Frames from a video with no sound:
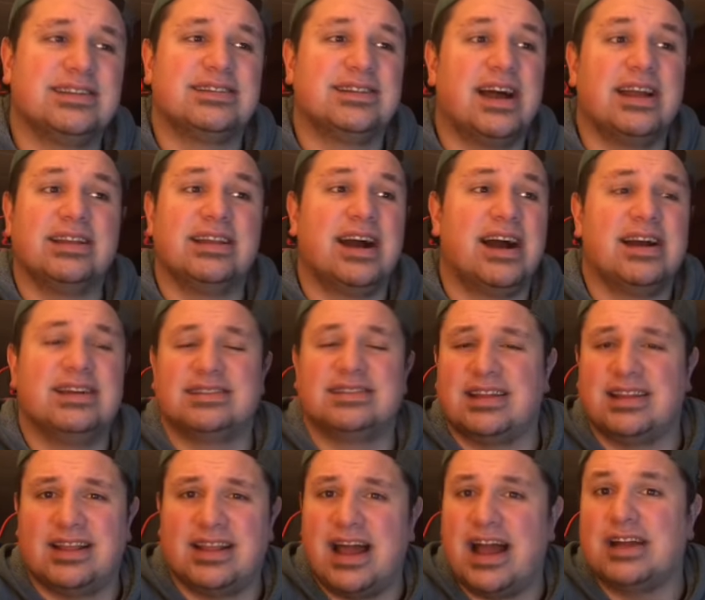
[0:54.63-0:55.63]
sign guys
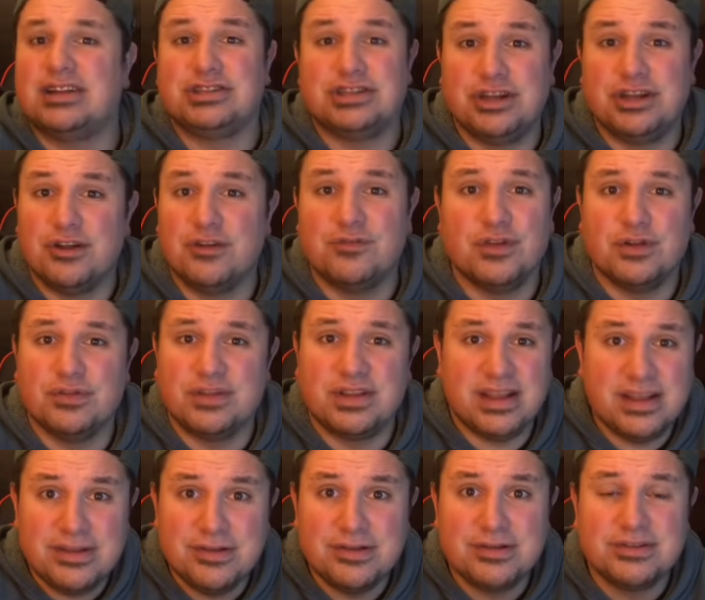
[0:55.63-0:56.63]
on the last year of their
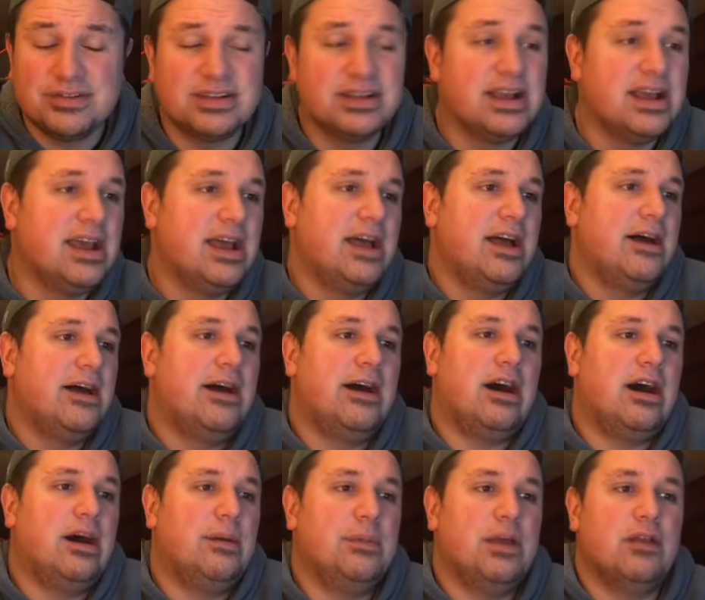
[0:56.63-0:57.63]
deals.
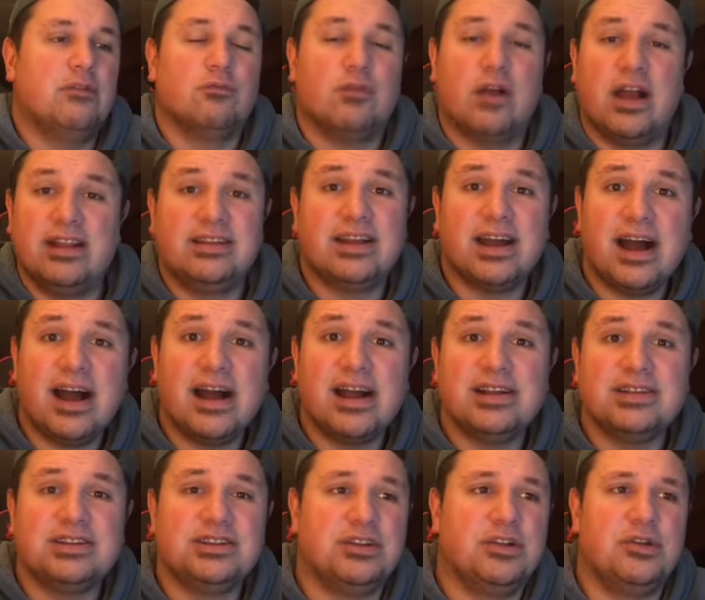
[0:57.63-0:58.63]
And rent
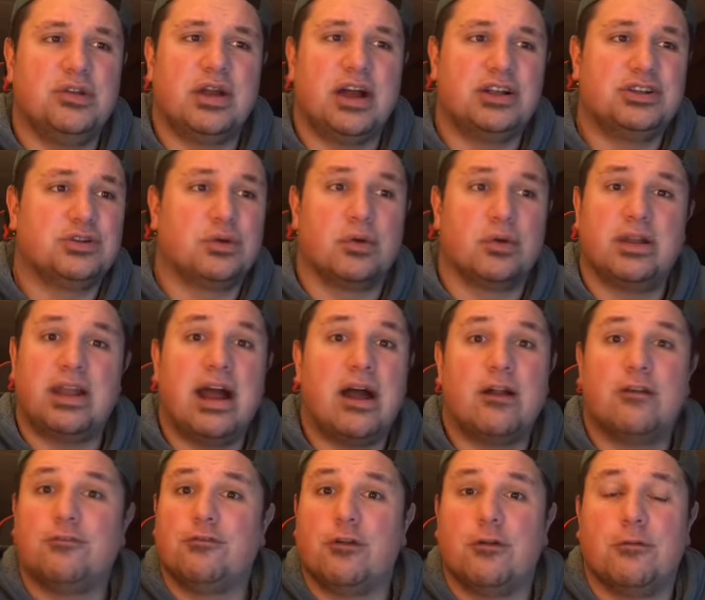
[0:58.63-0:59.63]
guys. You know, you got Jordan
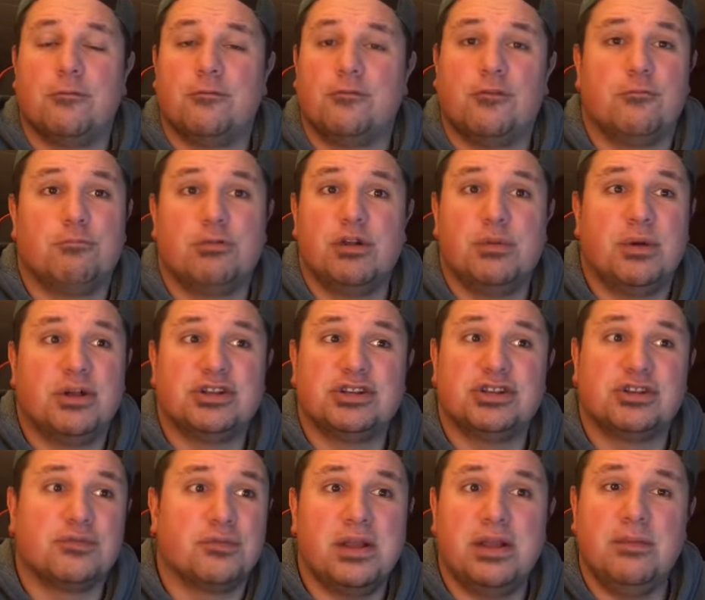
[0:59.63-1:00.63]
Howard for pretty
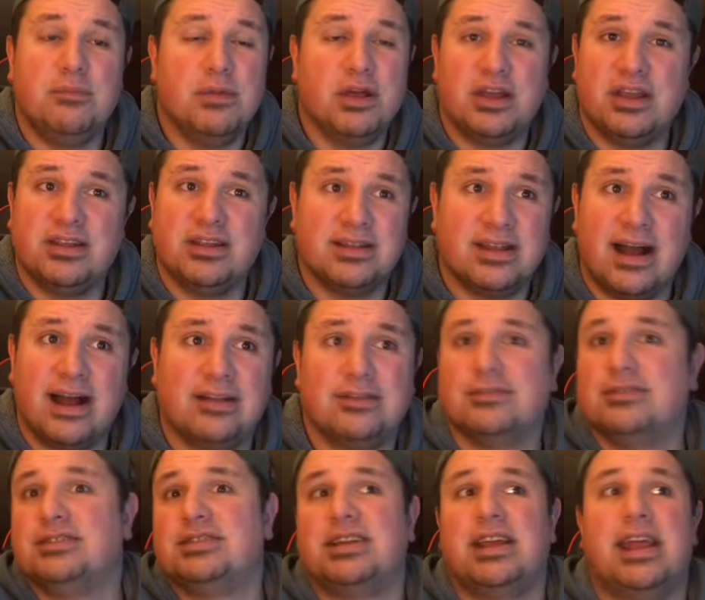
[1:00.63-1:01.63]
much $3 million.
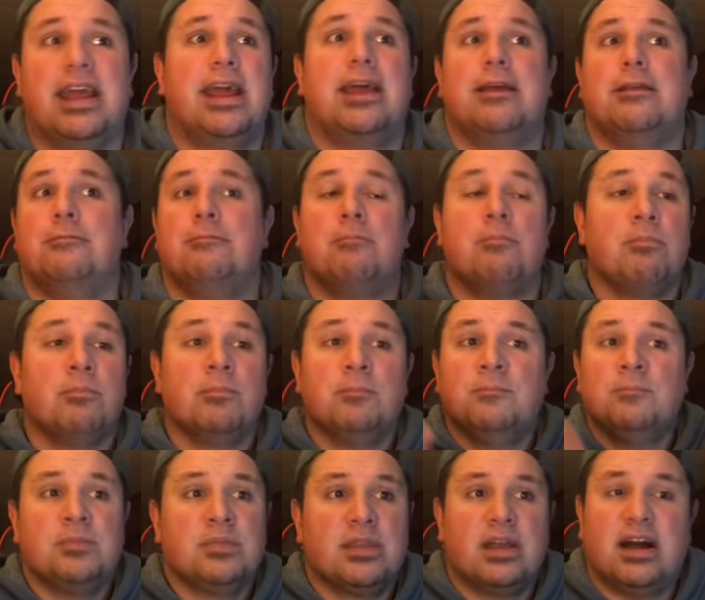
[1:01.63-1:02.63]
And
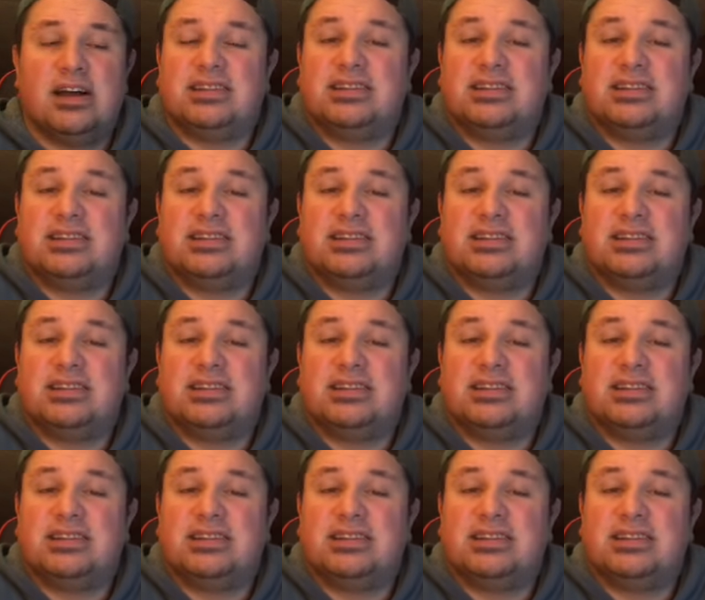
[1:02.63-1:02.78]
a